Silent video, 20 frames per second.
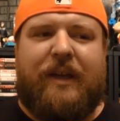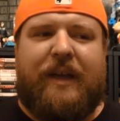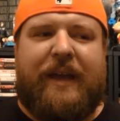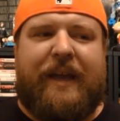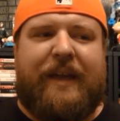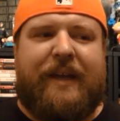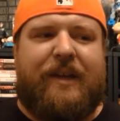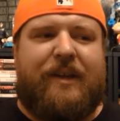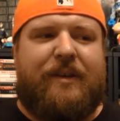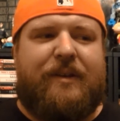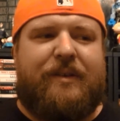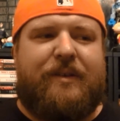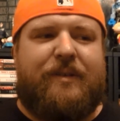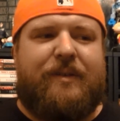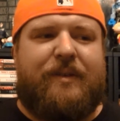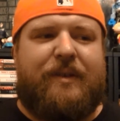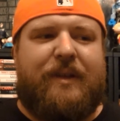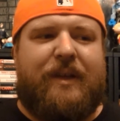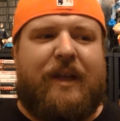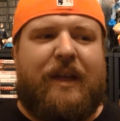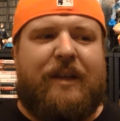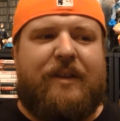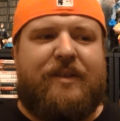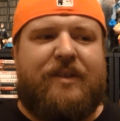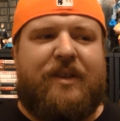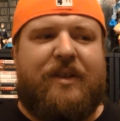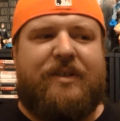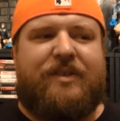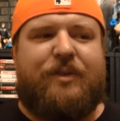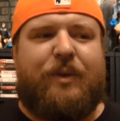And
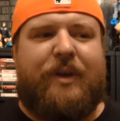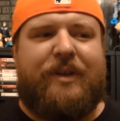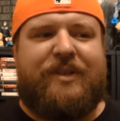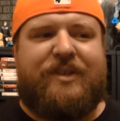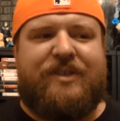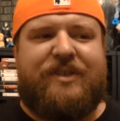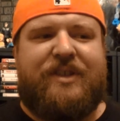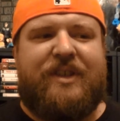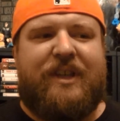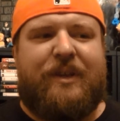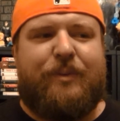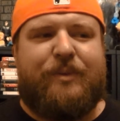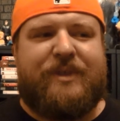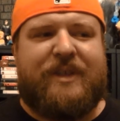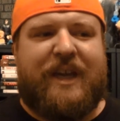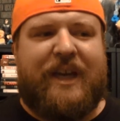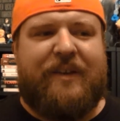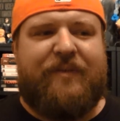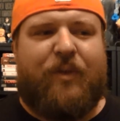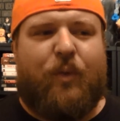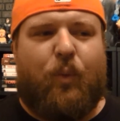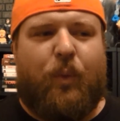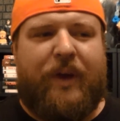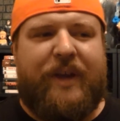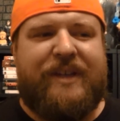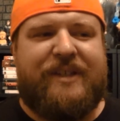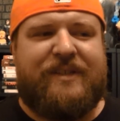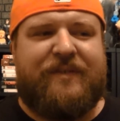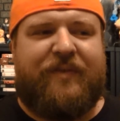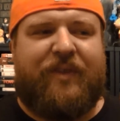so I just think it was kind of a
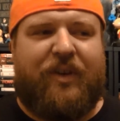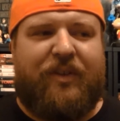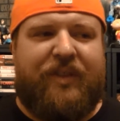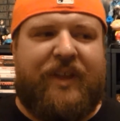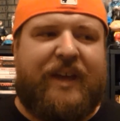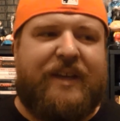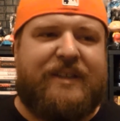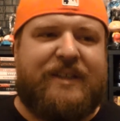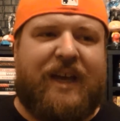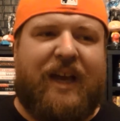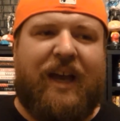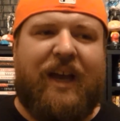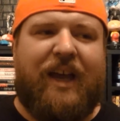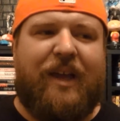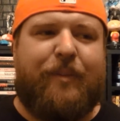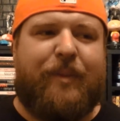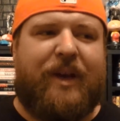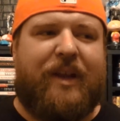waste of all that time,